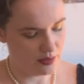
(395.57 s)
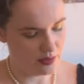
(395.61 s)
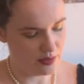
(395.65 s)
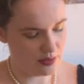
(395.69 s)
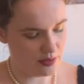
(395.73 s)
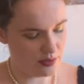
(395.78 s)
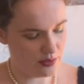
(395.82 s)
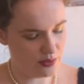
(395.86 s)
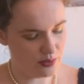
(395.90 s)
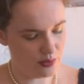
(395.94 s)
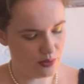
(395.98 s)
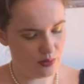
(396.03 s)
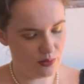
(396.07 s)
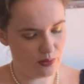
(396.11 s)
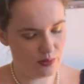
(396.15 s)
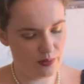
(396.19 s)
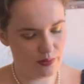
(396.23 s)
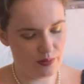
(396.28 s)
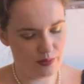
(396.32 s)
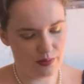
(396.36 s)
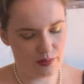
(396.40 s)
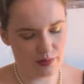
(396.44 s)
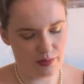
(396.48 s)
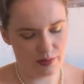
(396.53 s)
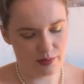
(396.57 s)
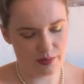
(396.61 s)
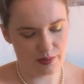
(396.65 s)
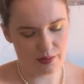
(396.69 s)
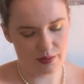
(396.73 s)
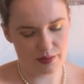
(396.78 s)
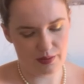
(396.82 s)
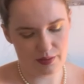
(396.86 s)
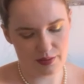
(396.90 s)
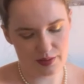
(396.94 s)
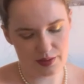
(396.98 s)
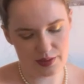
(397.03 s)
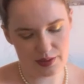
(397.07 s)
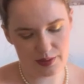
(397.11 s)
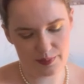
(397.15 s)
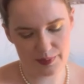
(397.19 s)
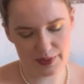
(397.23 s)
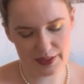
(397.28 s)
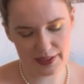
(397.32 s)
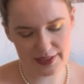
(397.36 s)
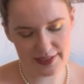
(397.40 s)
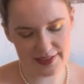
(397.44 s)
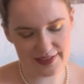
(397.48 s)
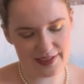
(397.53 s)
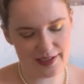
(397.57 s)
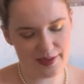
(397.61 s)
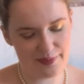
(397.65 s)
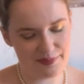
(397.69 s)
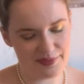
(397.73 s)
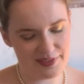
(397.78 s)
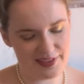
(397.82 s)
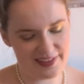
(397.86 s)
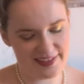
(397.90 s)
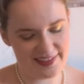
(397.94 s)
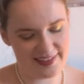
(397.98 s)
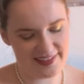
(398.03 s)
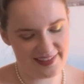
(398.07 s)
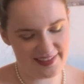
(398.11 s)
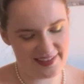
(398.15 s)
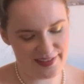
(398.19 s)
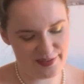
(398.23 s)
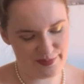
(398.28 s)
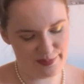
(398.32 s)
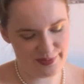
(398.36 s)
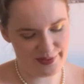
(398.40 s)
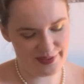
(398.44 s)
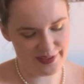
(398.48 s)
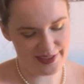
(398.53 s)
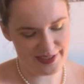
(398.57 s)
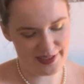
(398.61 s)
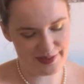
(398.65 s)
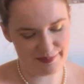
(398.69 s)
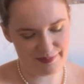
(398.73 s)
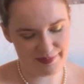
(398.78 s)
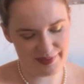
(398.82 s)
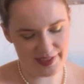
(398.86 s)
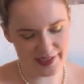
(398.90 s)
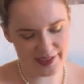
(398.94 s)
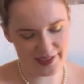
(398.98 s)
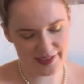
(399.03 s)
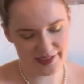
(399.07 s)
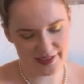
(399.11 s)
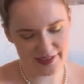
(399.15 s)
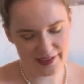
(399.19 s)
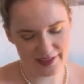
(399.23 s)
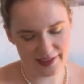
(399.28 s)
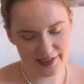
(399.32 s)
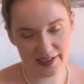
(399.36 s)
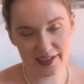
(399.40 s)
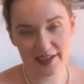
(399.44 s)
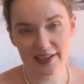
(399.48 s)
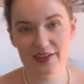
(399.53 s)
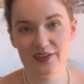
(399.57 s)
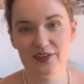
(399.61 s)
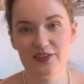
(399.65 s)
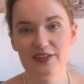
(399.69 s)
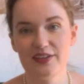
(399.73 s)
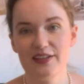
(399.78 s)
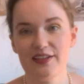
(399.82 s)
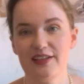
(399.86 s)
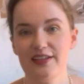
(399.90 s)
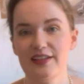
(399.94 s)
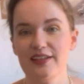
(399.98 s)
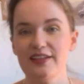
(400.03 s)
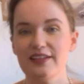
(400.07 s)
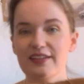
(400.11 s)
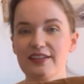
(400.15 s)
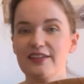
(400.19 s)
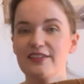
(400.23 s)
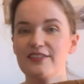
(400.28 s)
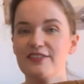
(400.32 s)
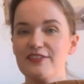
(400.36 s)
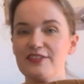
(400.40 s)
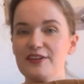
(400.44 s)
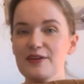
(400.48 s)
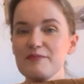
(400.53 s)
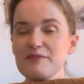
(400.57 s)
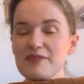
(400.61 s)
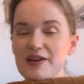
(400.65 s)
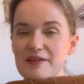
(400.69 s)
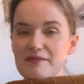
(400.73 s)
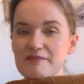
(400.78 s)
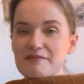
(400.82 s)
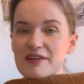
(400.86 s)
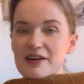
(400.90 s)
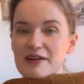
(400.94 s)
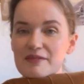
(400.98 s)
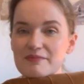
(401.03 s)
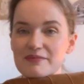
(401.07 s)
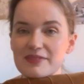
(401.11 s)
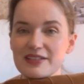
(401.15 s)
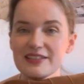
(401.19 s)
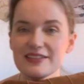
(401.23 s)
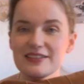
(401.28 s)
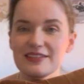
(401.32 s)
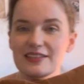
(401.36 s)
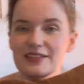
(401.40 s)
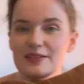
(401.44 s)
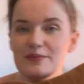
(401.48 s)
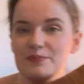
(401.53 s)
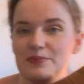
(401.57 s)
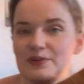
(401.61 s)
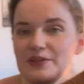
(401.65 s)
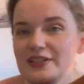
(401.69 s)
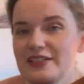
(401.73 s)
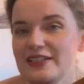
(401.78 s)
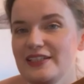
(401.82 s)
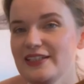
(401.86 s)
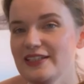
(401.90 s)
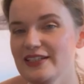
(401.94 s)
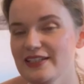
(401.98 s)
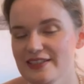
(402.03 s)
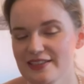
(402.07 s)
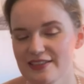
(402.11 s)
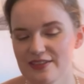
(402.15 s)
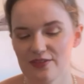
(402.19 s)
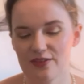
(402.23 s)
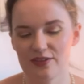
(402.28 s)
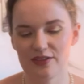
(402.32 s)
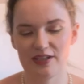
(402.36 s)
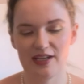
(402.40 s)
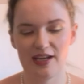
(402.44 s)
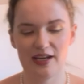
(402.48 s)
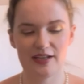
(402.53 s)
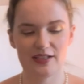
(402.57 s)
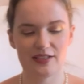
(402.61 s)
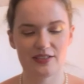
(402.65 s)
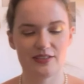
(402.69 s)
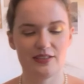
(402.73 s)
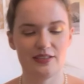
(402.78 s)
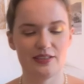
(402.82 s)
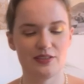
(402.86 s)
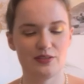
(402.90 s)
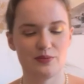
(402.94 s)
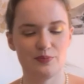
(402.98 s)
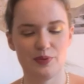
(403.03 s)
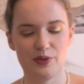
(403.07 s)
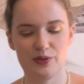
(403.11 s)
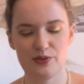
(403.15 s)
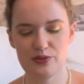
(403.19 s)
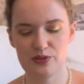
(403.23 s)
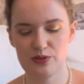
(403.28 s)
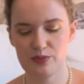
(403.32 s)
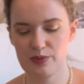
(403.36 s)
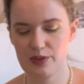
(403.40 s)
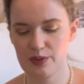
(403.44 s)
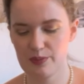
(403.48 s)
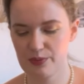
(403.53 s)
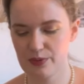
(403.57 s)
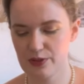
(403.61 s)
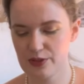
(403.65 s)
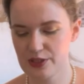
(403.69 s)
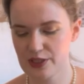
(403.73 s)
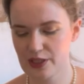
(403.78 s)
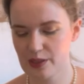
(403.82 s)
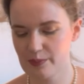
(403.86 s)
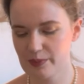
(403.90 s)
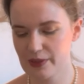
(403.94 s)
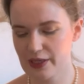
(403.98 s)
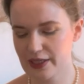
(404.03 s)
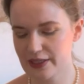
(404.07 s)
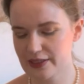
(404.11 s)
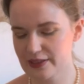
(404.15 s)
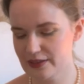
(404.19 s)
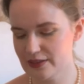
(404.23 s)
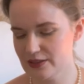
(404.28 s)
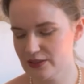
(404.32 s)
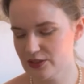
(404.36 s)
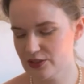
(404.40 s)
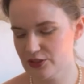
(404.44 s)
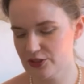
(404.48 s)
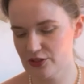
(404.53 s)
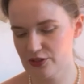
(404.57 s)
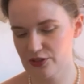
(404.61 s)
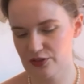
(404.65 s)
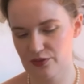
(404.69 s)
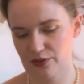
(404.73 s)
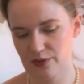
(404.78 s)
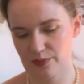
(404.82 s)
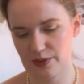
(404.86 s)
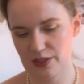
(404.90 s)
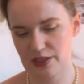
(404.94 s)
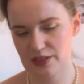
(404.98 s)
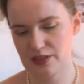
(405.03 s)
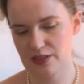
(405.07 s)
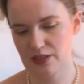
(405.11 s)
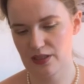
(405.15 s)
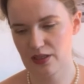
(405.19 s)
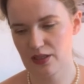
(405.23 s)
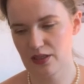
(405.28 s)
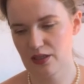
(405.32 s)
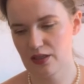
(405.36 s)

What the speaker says: So, zipping this up, this is a project bag I got from my mom. Isn't it pretty? It's not actually supposed to be a project bag, it's just from this